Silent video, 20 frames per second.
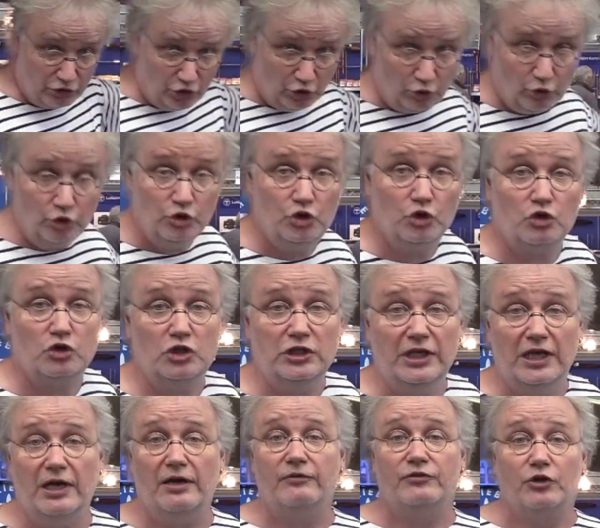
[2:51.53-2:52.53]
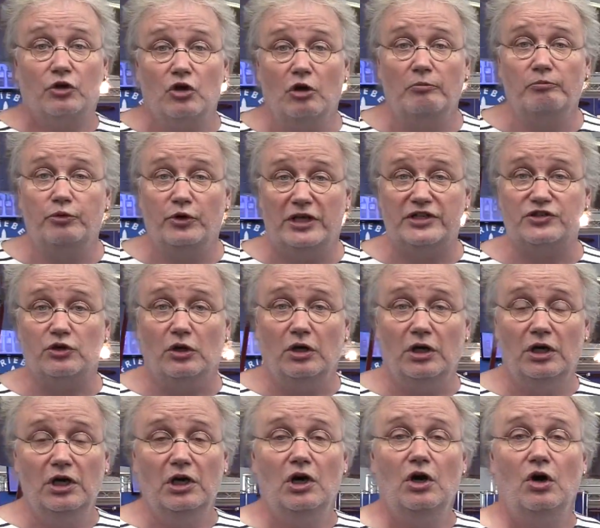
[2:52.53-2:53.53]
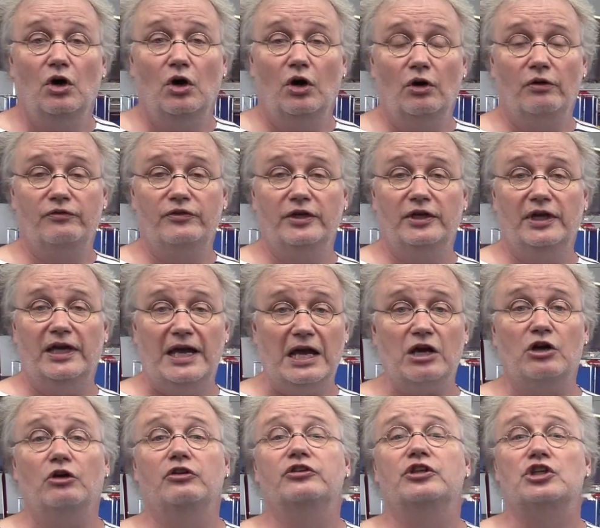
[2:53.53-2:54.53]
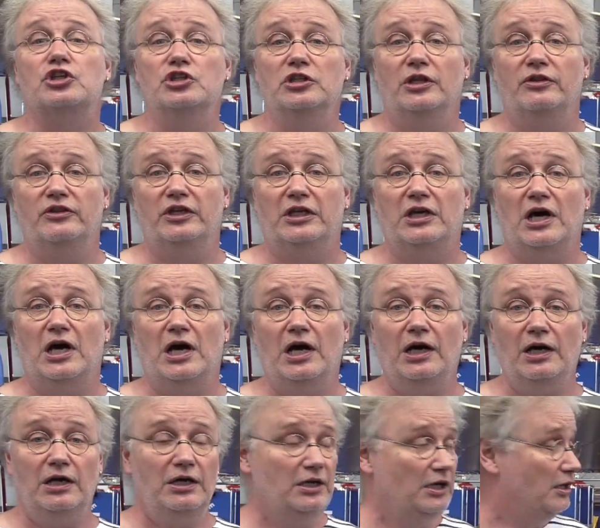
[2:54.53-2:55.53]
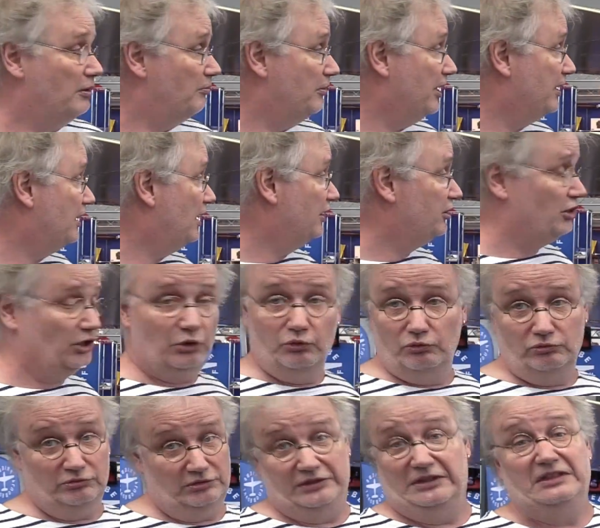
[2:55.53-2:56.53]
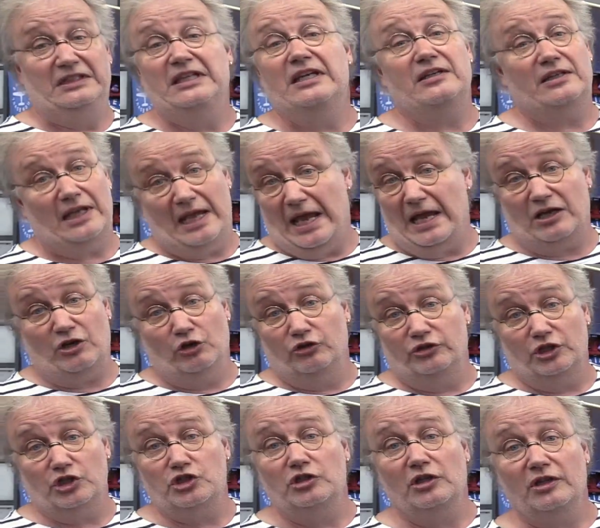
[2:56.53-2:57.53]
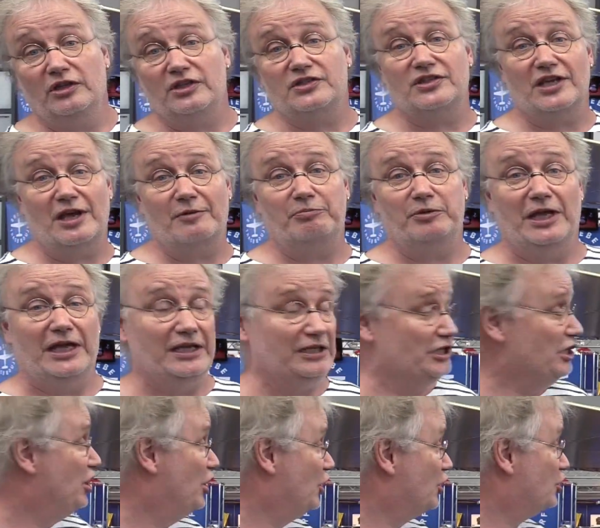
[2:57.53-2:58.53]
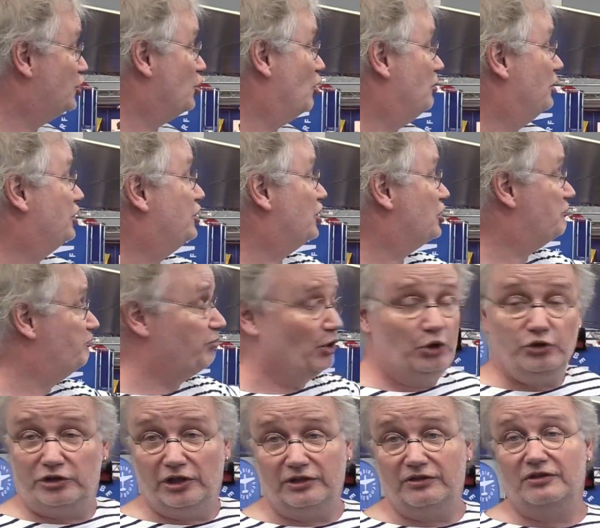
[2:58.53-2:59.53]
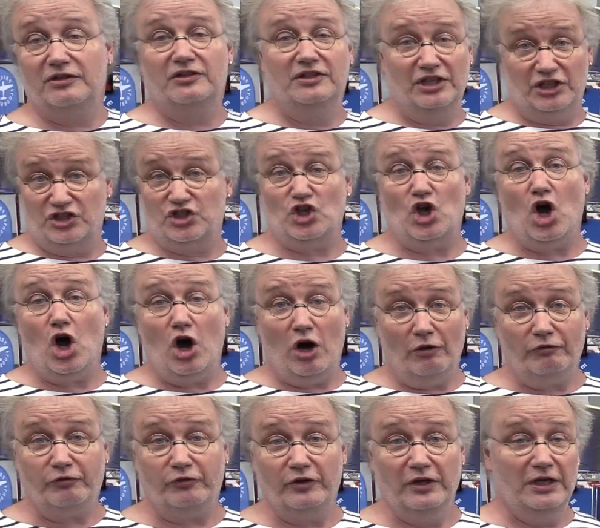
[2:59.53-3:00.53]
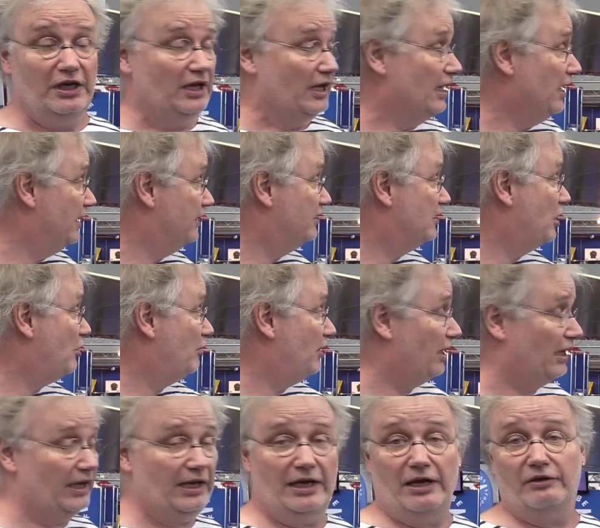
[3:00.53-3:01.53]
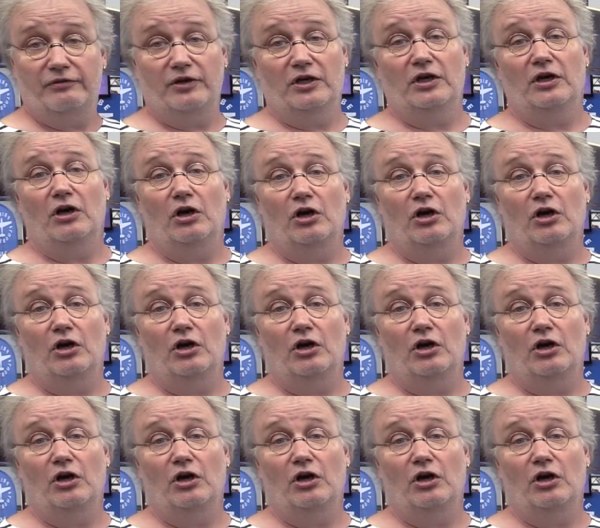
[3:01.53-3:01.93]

you usually have a compressor of the air conditioner in the car, but I don't need air conditioning in this airplane, so I just bolted this off, and now I have an